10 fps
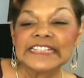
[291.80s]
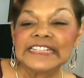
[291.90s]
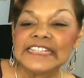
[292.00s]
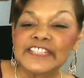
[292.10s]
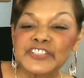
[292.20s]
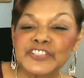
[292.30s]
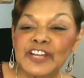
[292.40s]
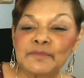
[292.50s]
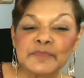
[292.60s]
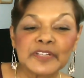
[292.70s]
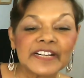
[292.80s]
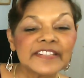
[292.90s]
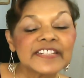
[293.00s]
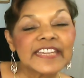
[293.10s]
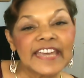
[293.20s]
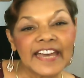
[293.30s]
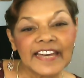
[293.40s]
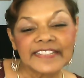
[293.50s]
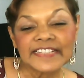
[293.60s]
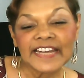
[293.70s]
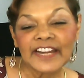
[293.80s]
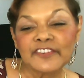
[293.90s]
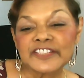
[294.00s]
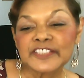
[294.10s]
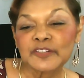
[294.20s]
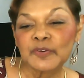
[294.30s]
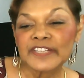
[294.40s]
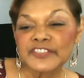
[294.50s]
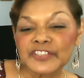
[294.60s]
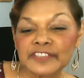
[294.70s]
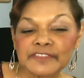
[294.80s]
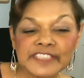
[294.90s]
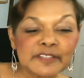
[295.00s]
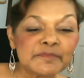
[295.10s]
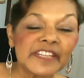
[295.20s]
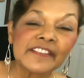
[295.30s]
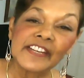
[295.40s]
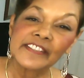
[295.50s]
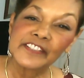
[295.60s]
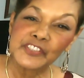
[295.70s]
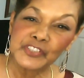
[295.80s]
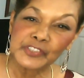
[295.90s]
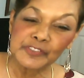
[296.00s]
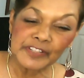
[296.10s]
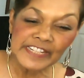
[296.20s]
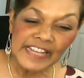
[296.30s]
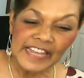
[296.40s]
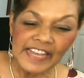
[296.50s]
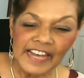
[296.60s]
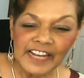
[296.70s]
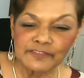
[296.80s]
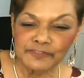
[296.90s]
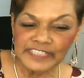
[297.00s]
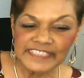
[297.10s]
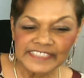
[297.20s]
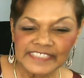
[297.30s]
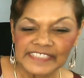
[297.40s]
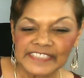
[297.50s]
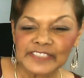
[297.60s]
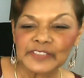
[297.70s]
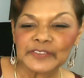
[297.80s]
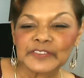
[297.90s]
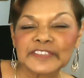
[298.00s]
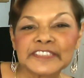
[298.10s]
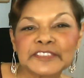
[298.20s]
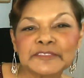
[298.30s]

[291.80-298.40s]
Each number on the can carries a question of something that the children have recently learned.